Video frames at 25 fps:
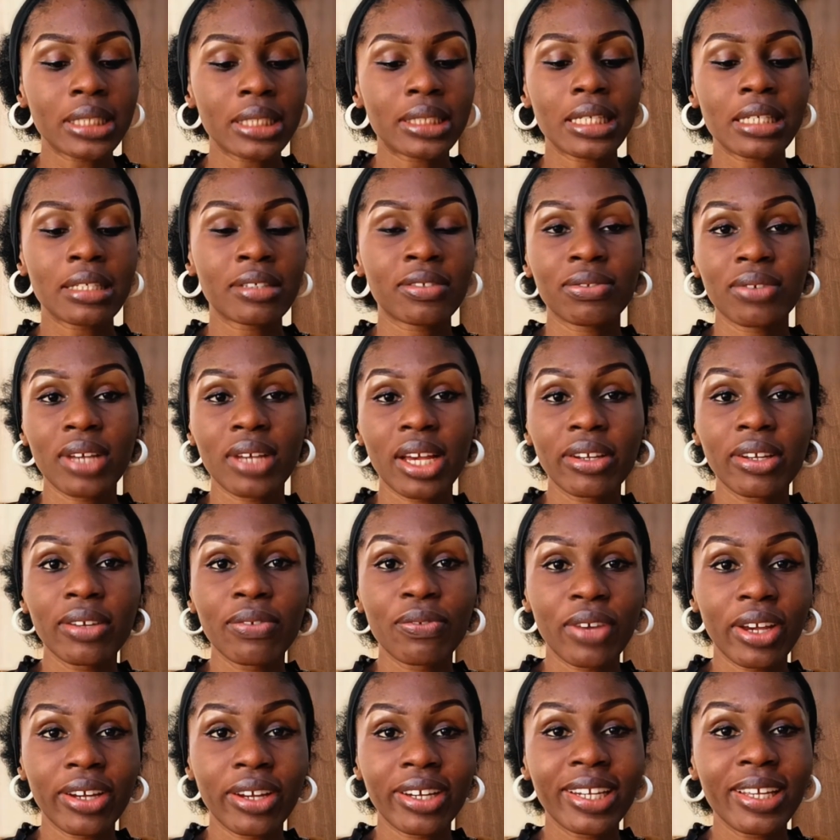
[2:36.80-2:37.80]
it is very,
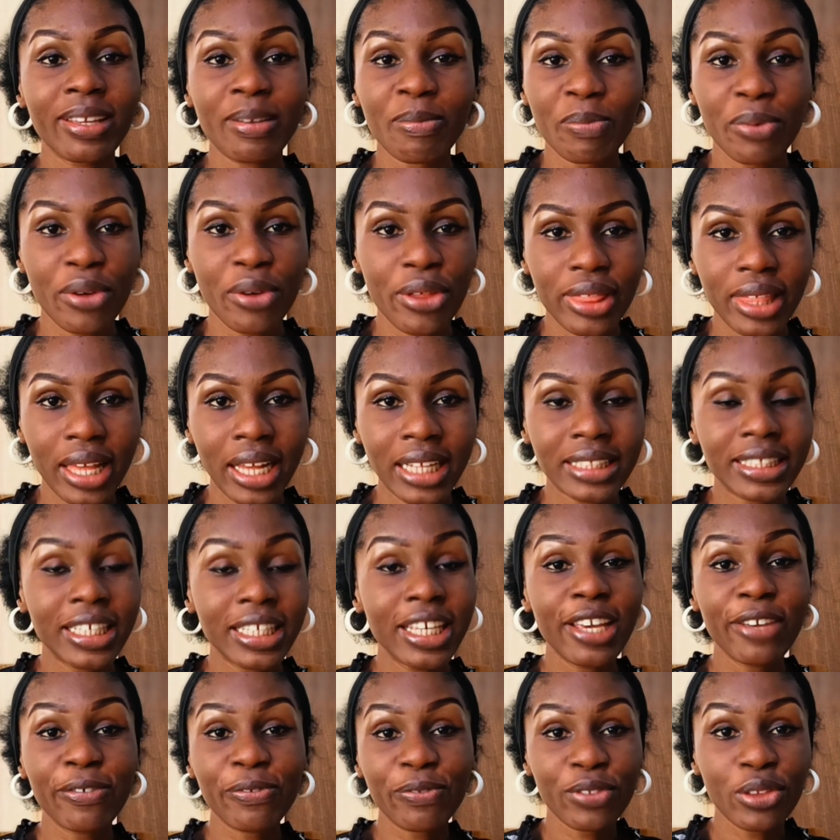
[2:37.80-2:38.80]
very important.
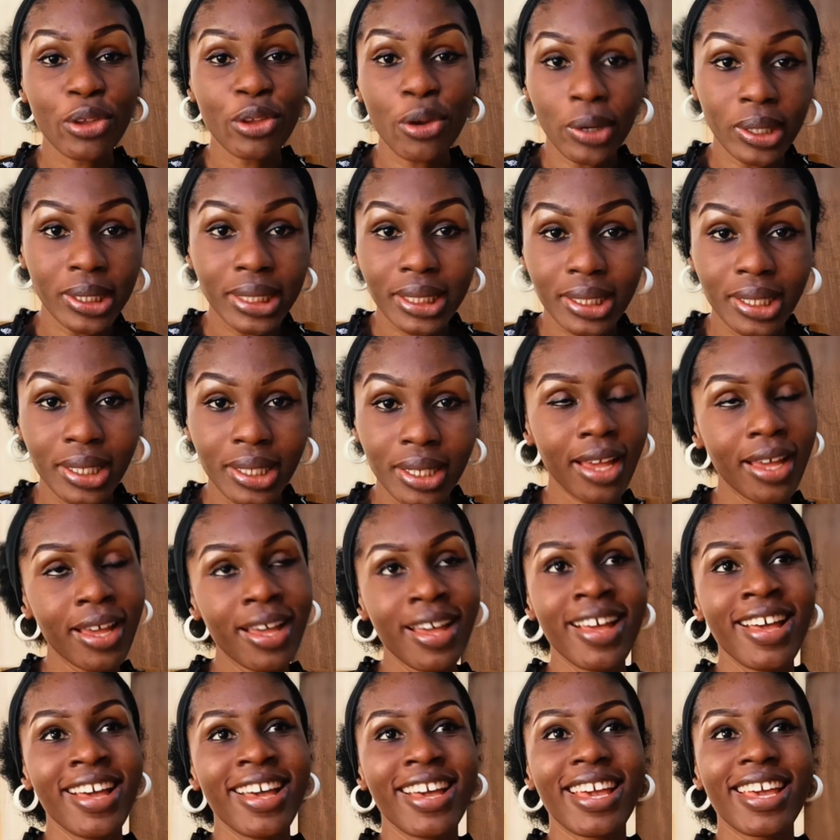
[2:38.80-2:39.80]

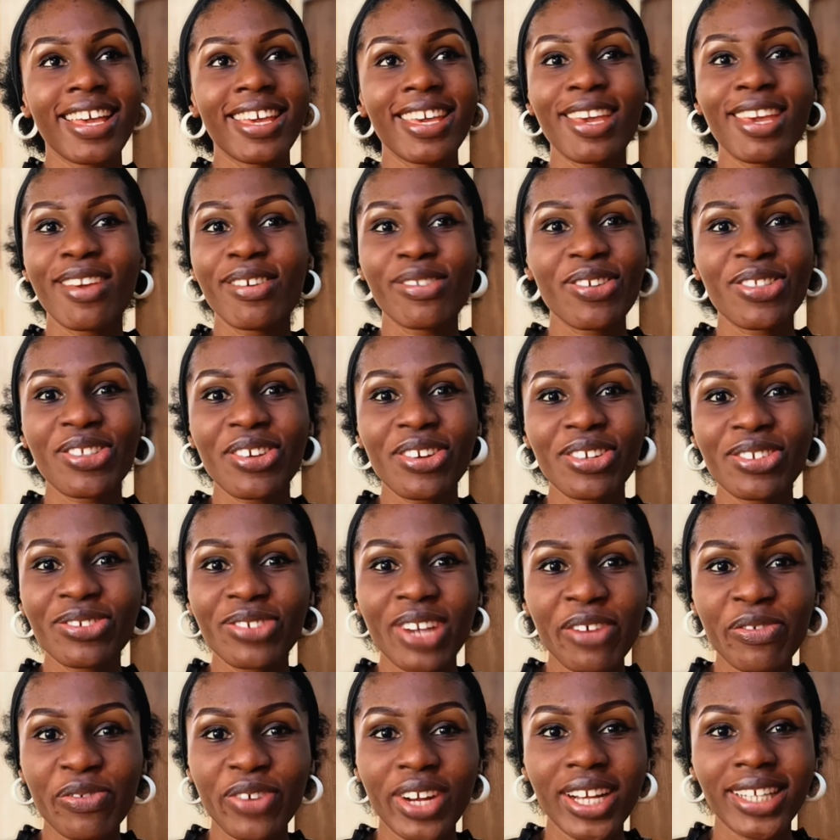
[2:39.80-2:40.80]
If you don't
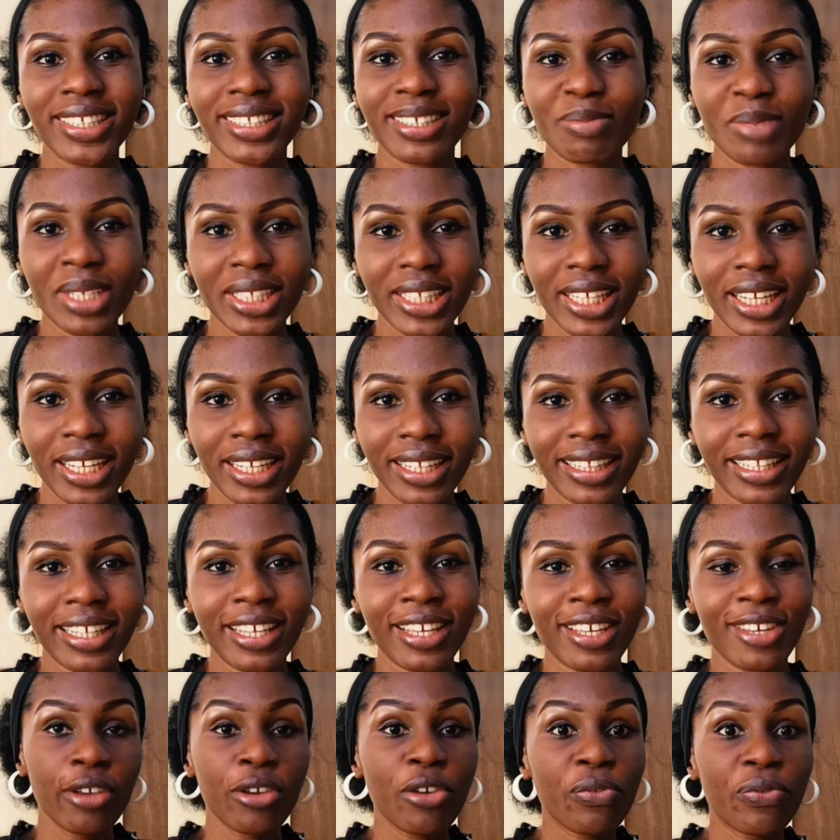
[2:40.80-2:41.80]
reference
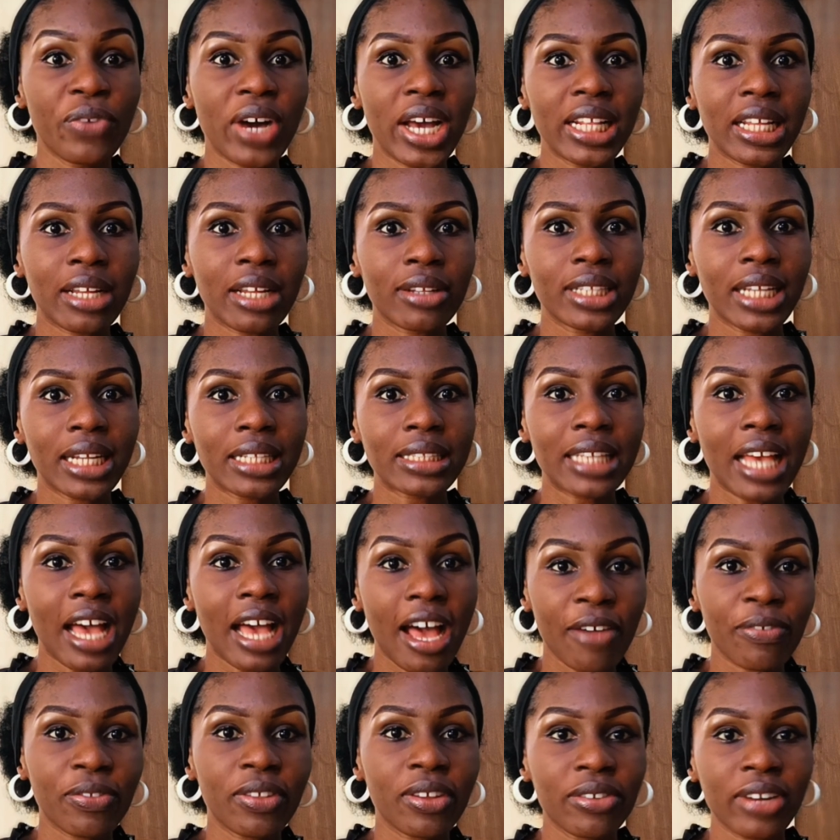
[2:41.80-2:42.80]
immediately, you'll find out that
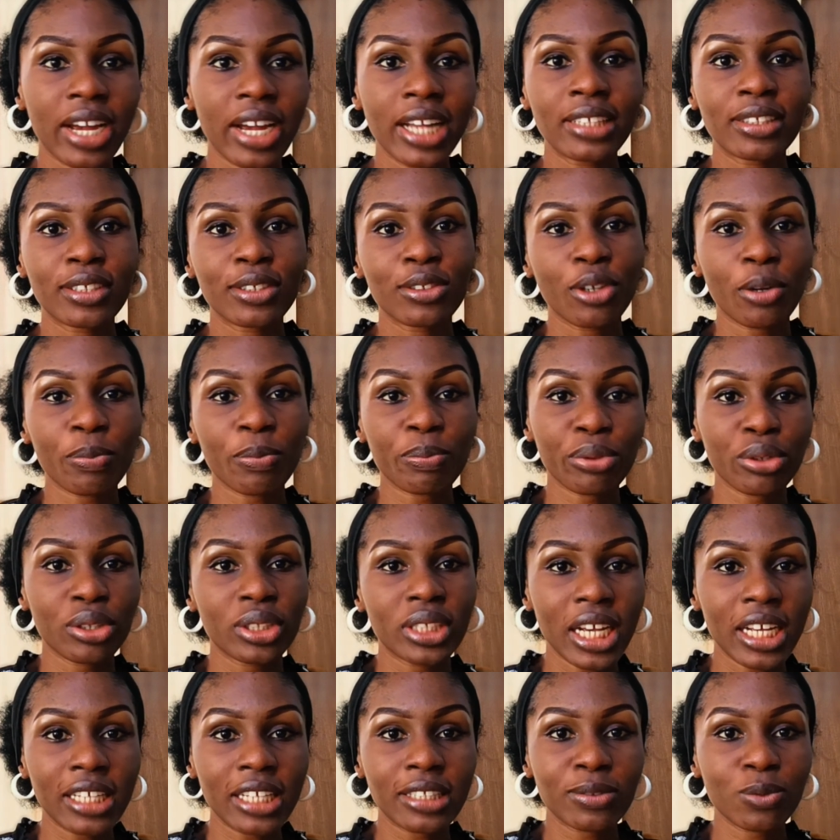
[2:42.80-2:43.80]
after writing your
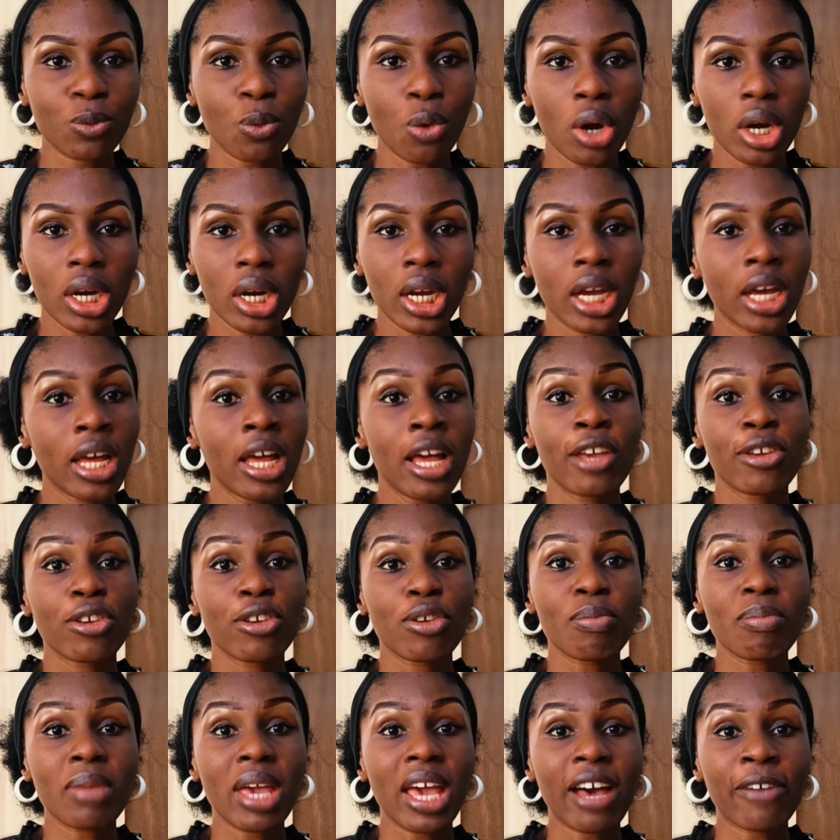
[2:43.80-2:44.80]
project work,
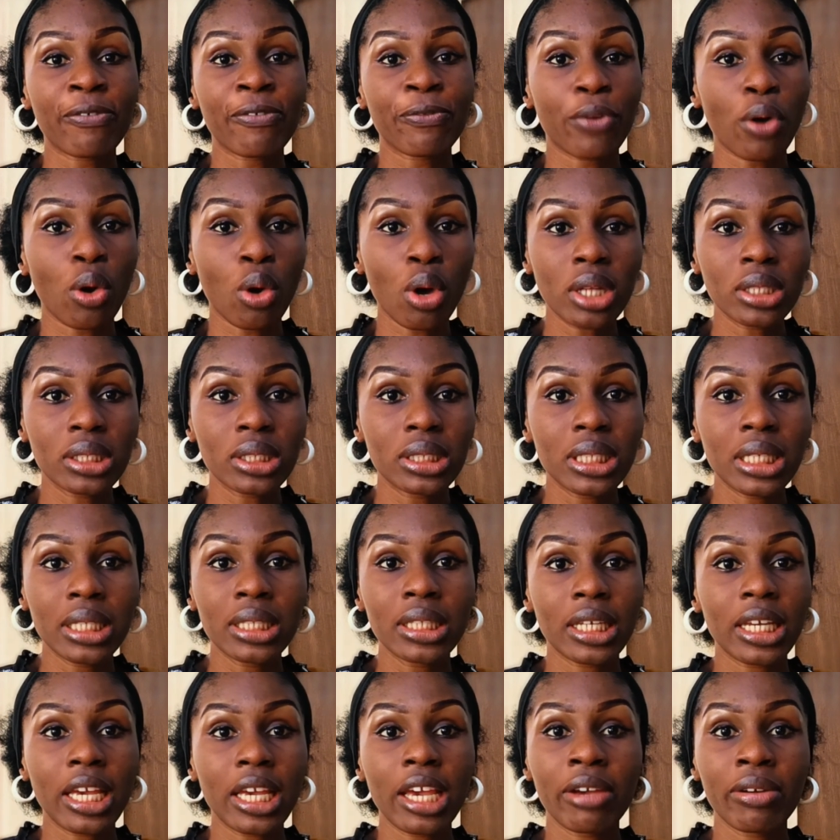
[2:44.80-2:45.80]
you may have
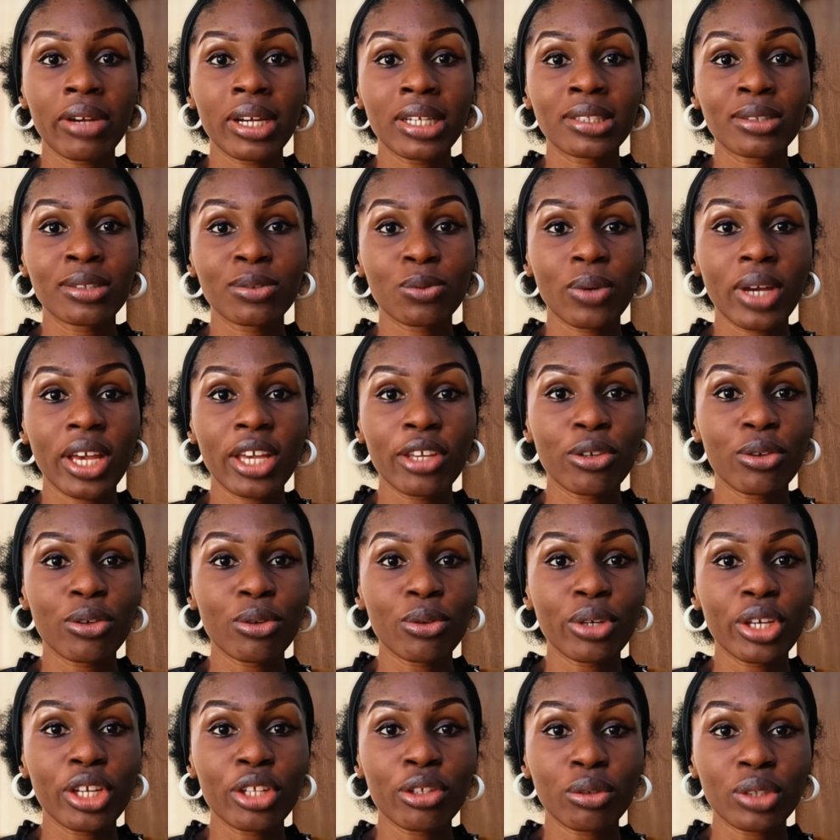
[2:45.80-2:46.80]
forgotten the areas where
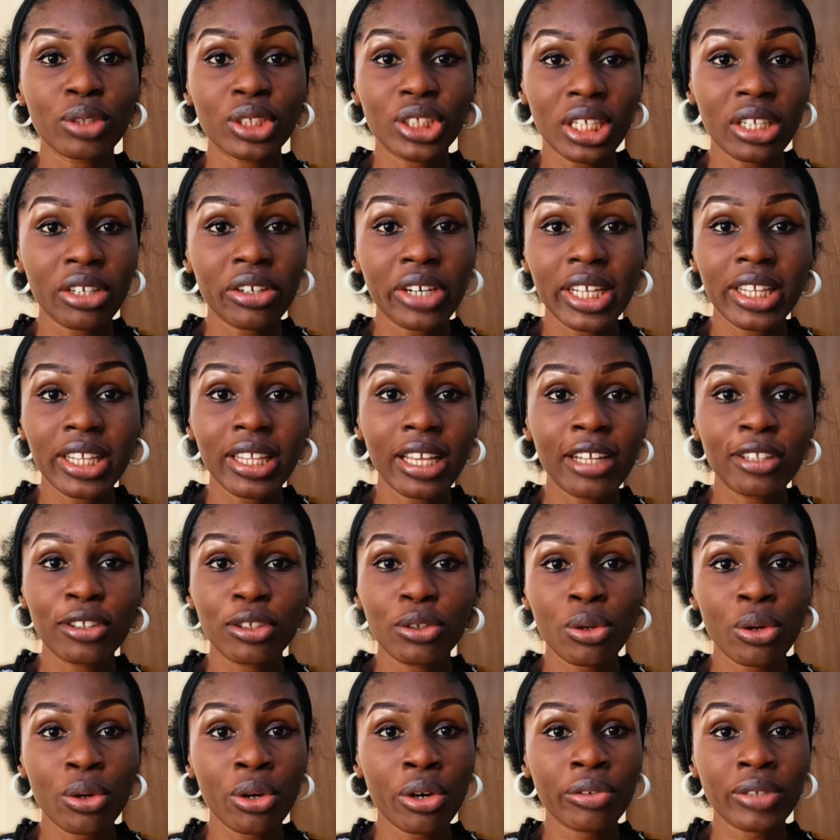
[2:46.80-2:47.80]
you generated
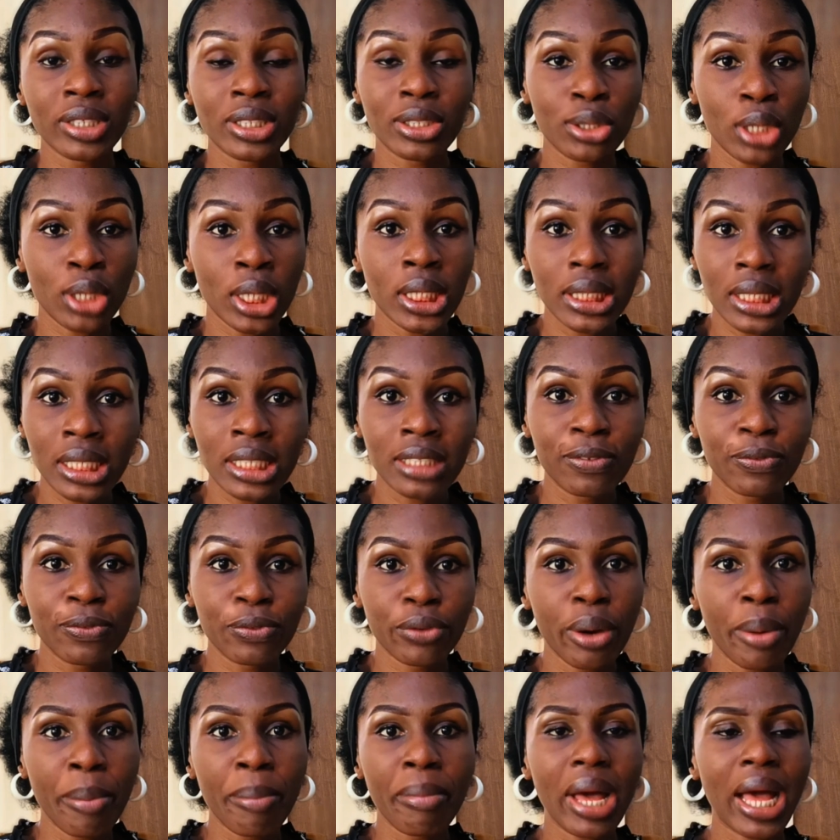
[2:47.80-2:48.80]
your resources
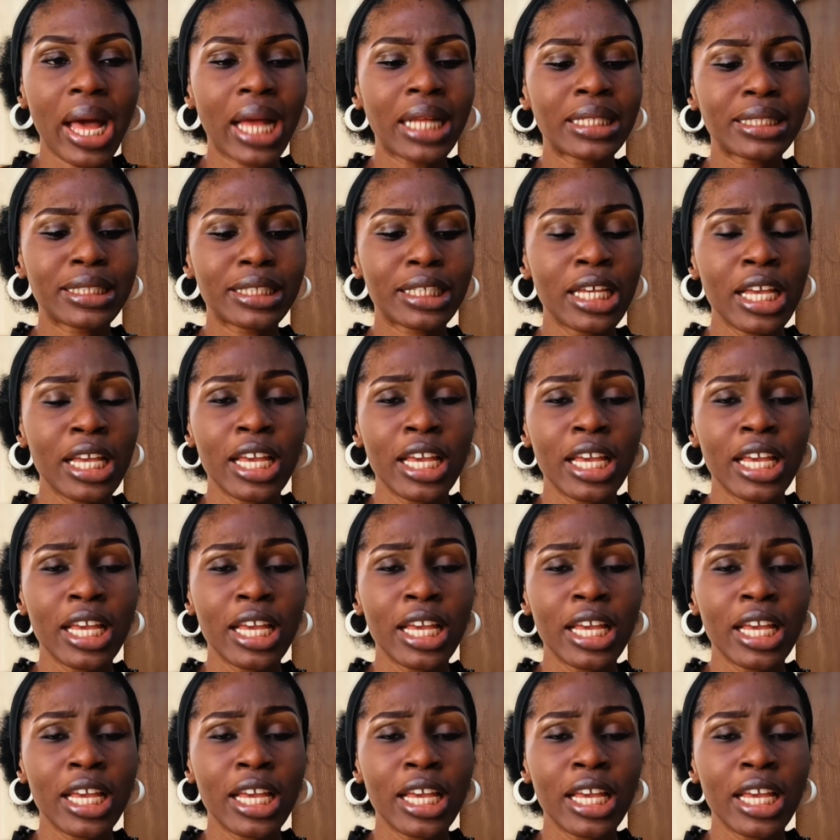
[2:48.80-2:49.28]
from, and